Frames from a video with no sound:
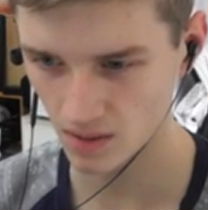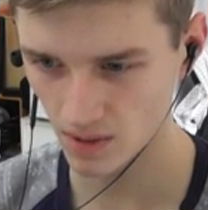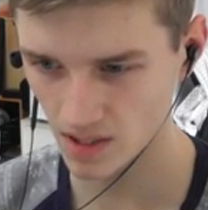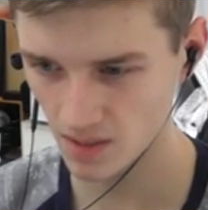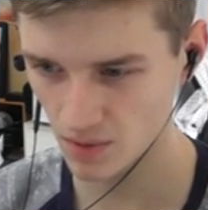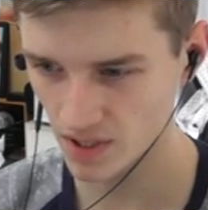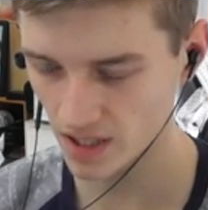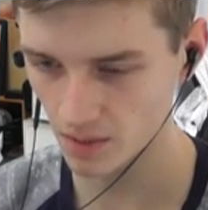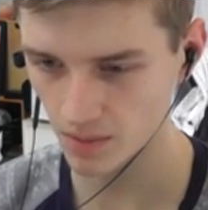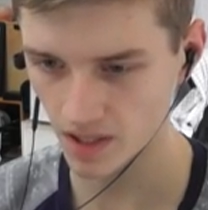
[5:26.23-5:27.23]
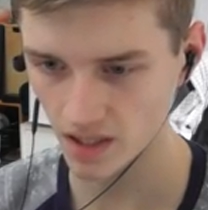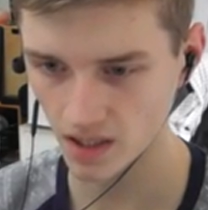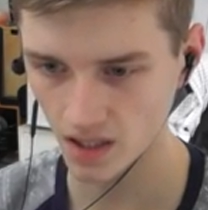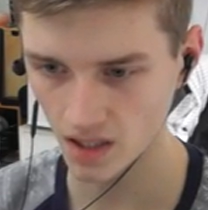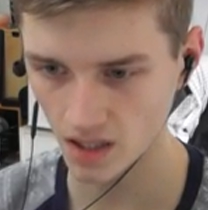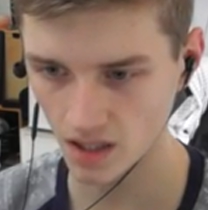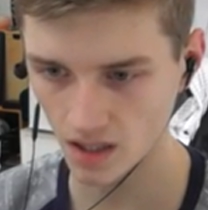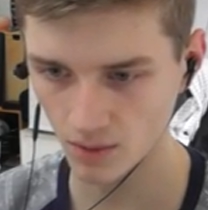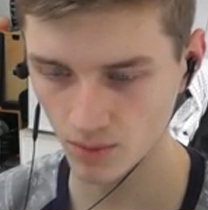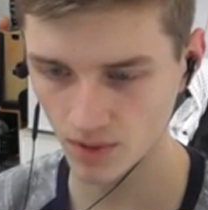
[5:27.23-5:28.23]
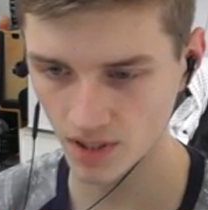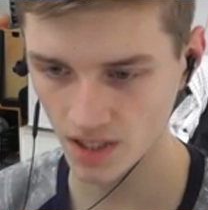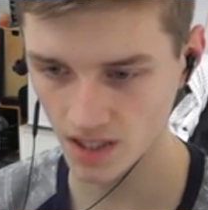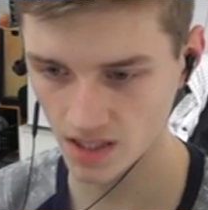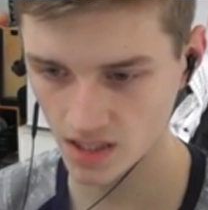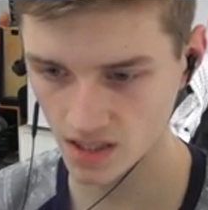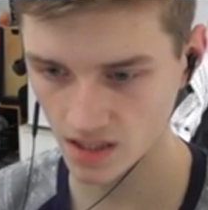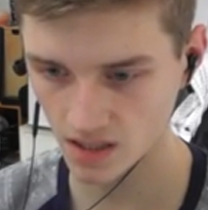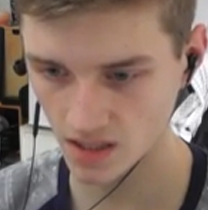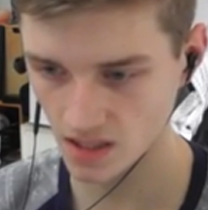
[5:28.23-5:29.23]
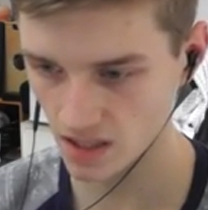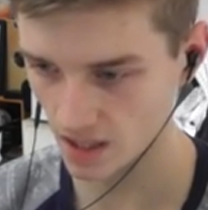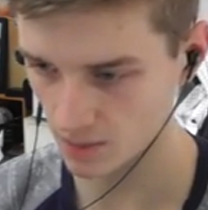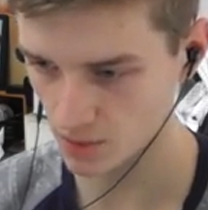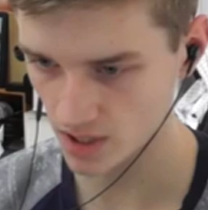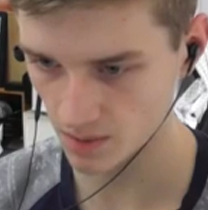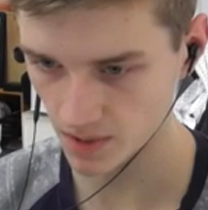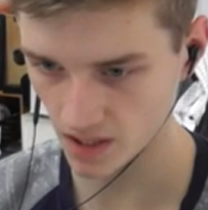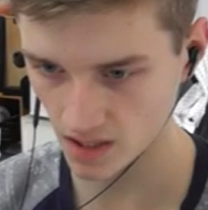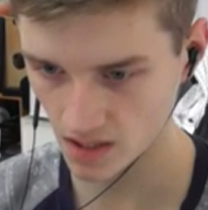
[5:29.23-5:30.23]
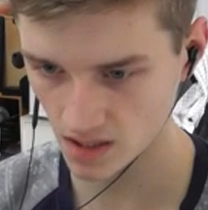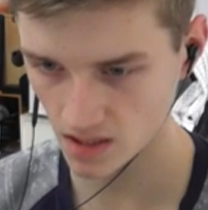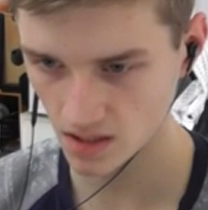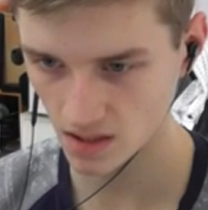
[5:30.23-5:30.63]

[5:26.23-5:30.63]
Why is he protecting me? Uh, we'll need this guy to protect me, yes.